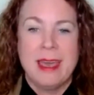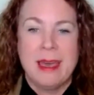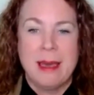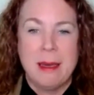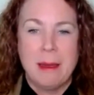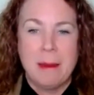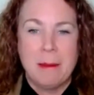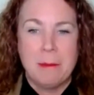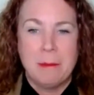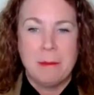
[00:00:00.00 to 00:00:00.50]

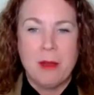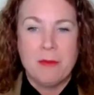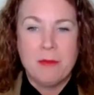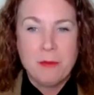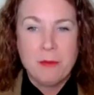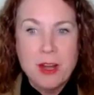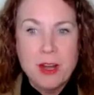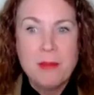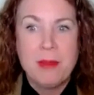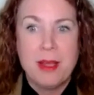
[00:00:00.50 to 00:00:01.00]
A
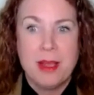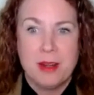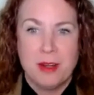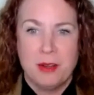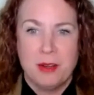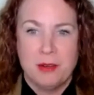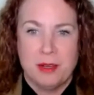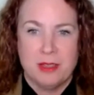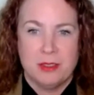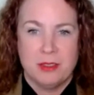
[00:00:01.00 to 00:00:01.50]
friend of mine
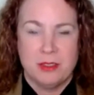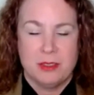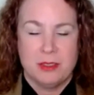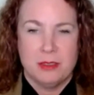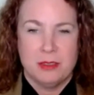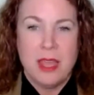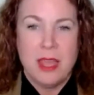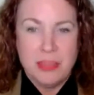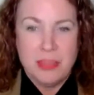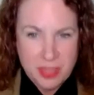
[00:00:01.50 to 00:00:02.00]
who does
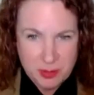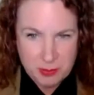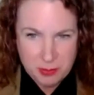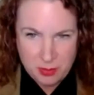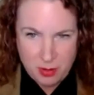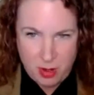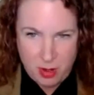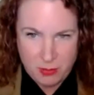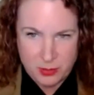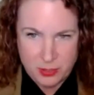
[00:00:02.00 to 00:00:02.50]
nothing
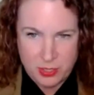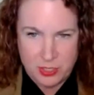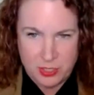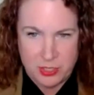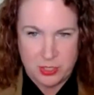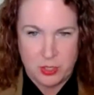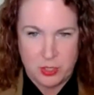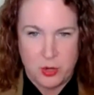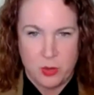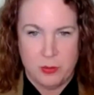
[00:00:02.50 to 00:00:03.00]
but
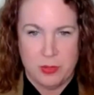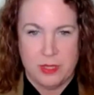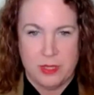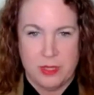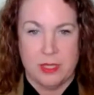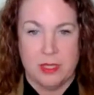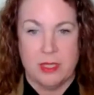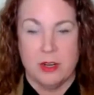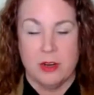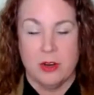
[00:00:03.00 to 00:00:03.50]
arbitration told me
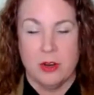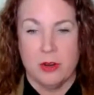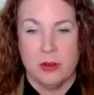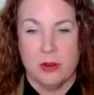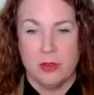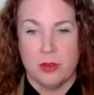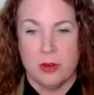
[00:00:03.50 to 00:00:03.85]
that there